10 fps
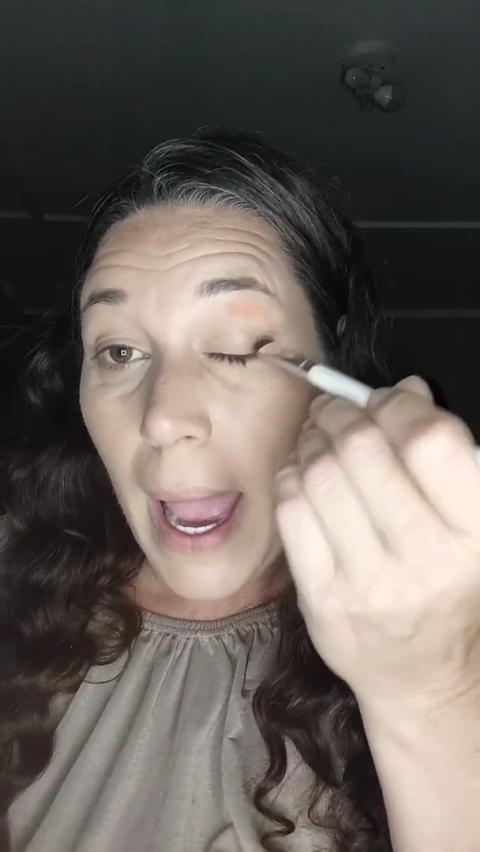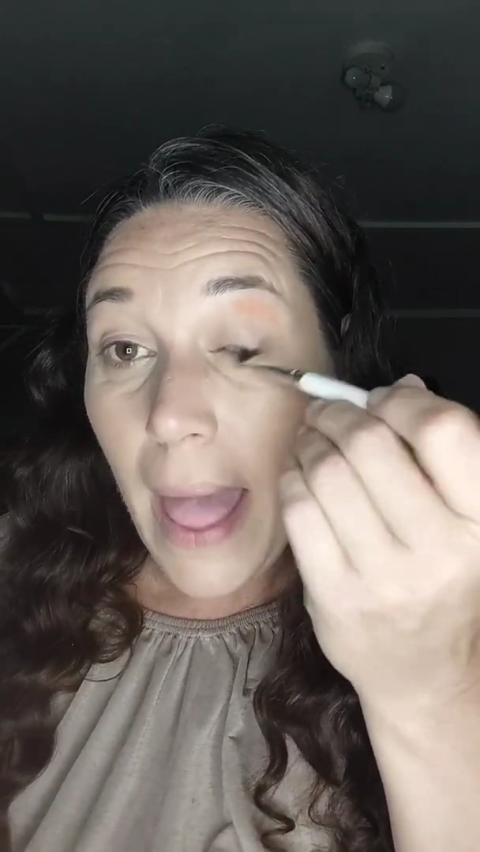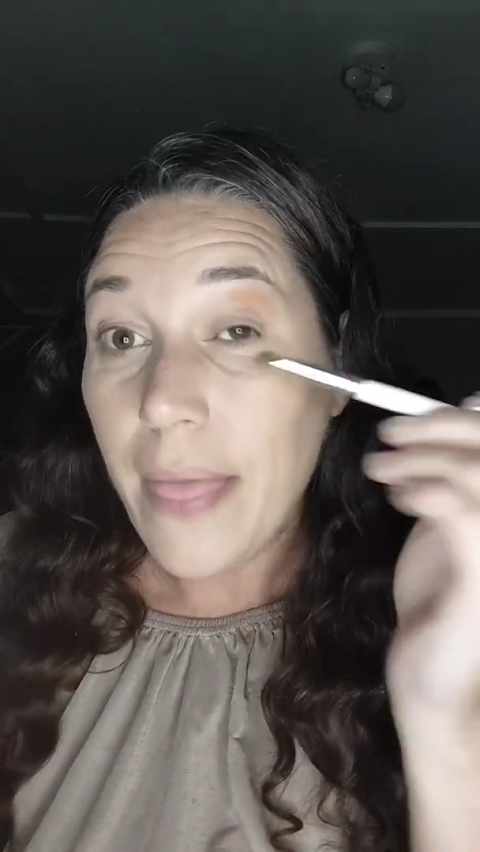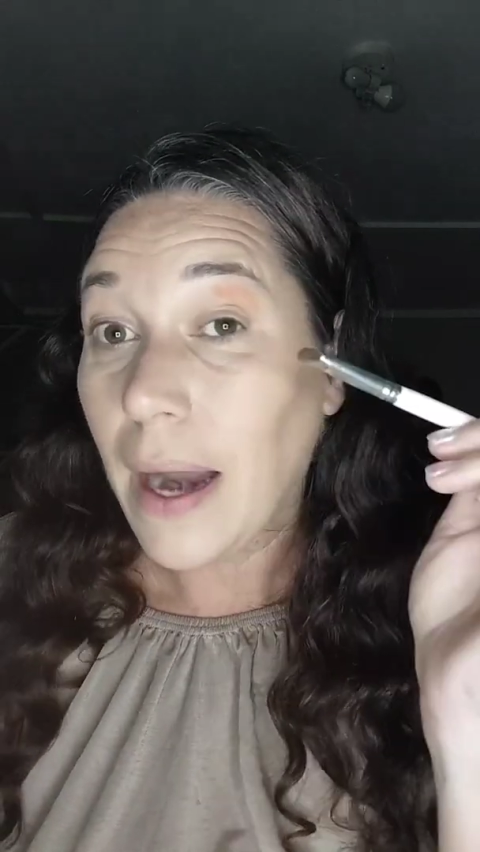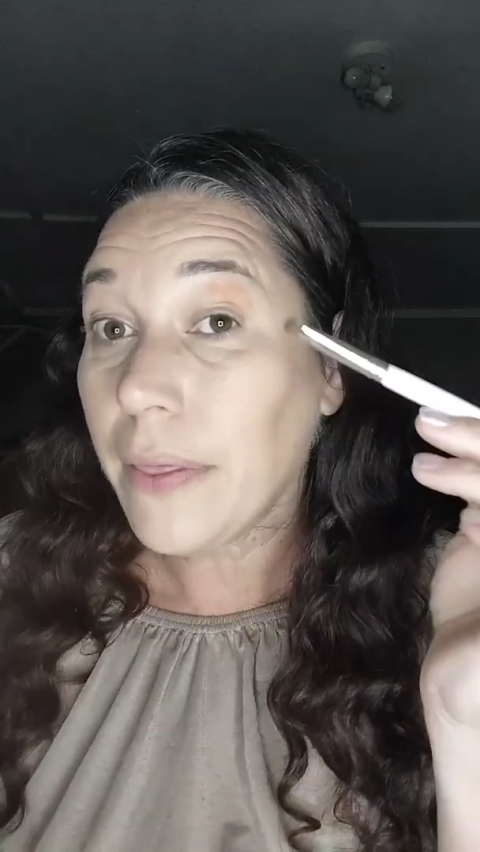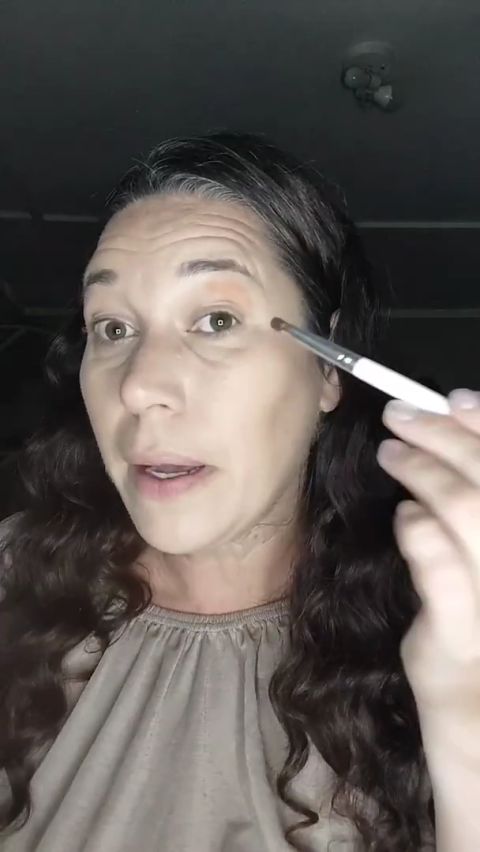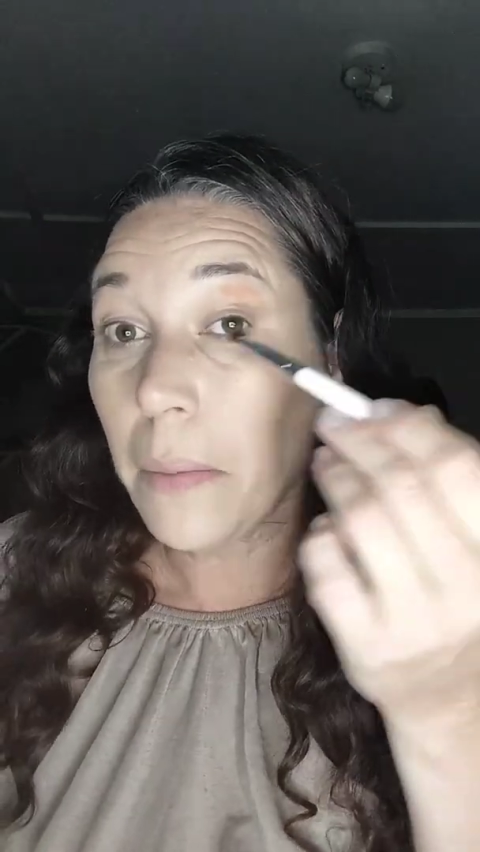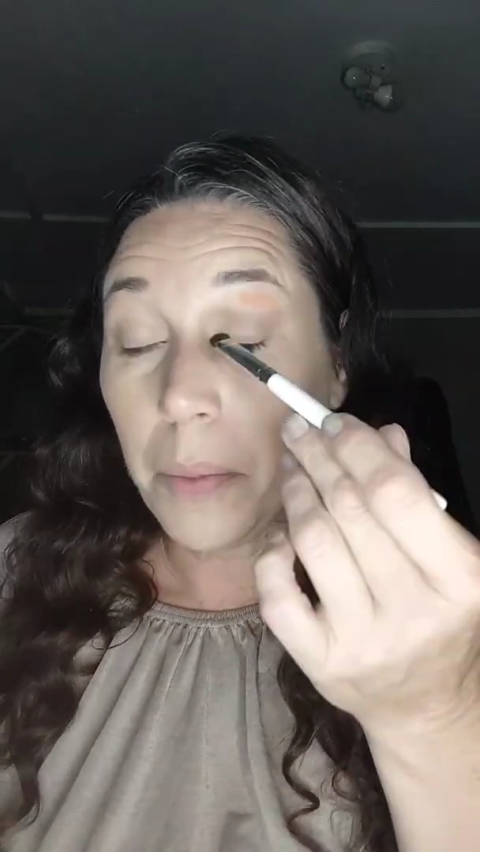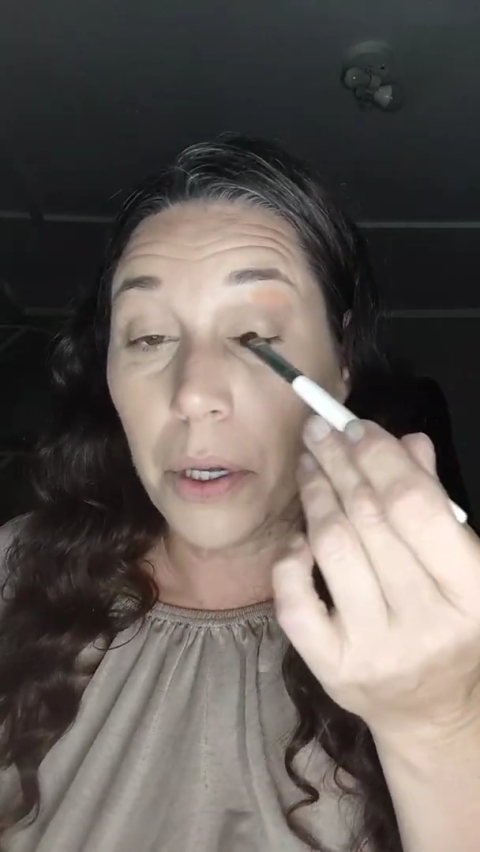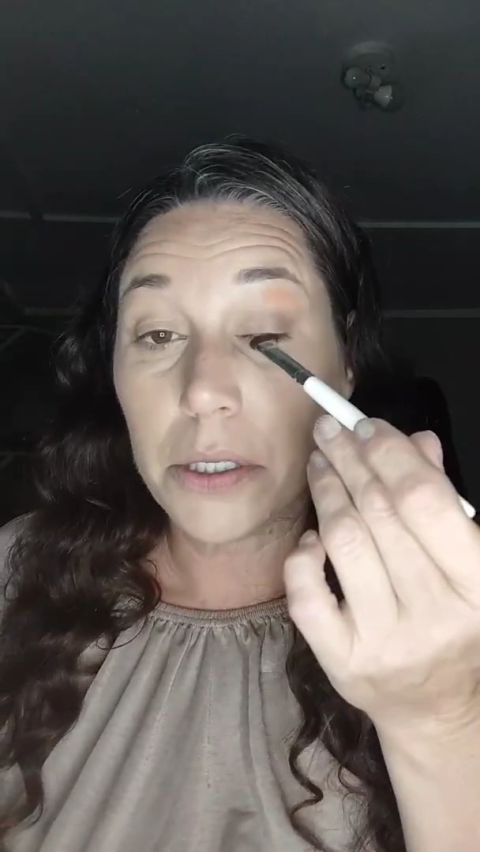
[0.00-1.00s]
And then I think
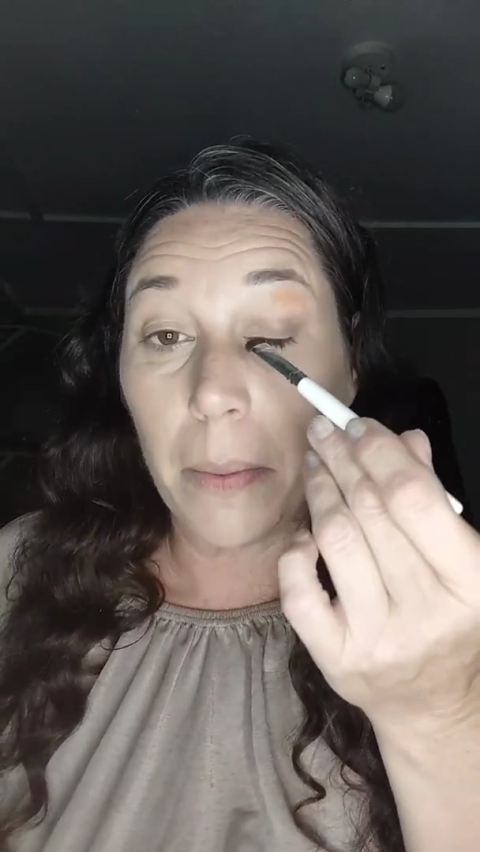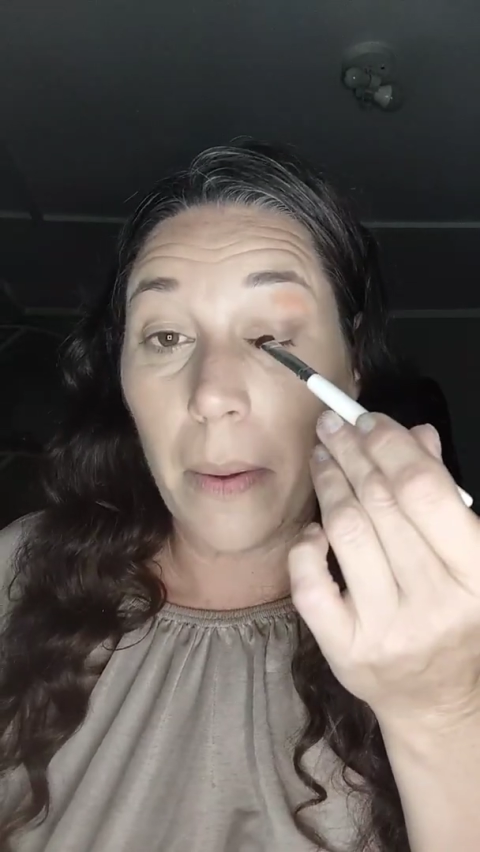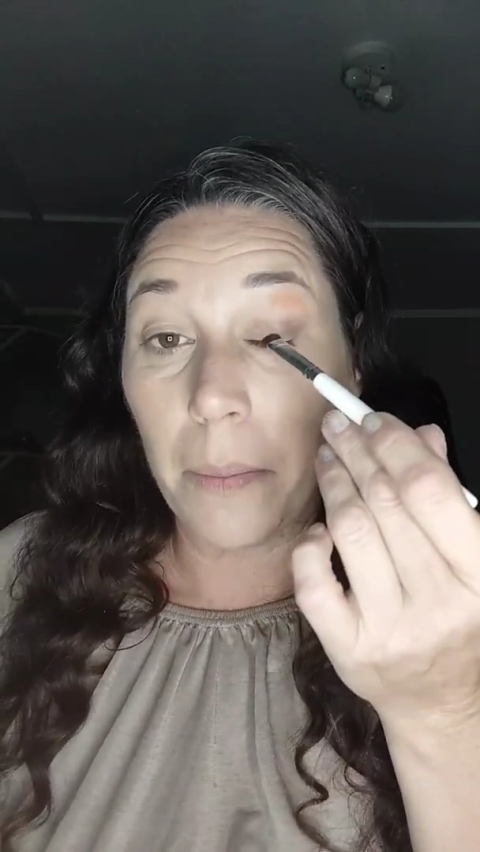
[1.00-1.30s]
I'm going to put some